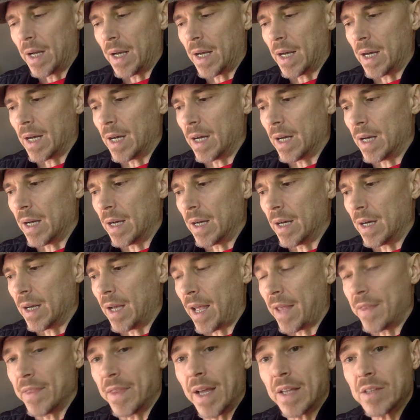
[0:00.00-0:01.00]

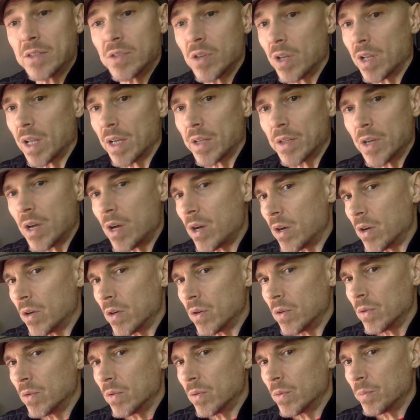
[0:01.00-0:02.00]
And that's all I
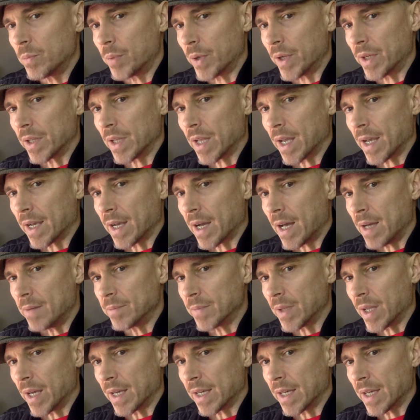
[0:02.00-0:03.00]
know, but like
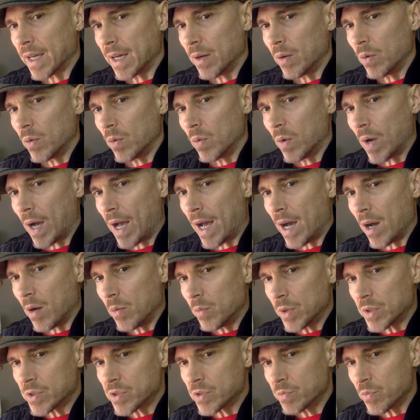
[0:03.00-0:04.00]
I'm like, how
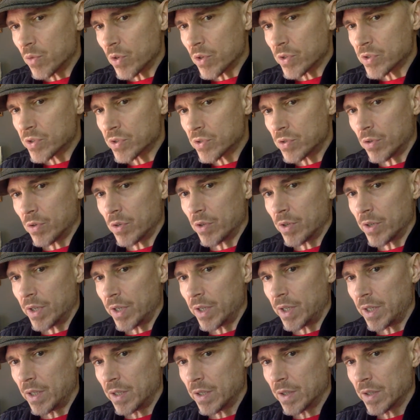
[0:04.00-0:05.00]
much more
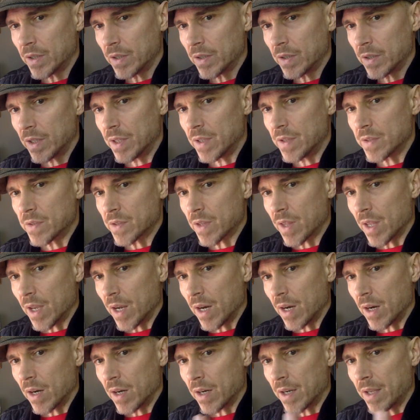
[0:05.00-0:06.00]
story is
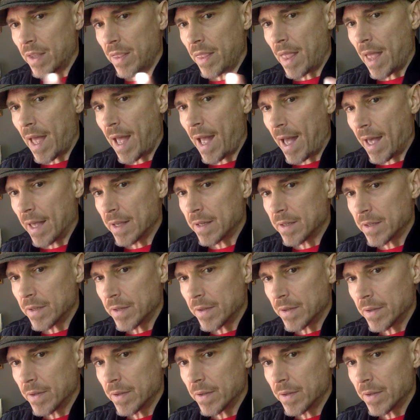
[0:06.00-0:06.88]
there in that?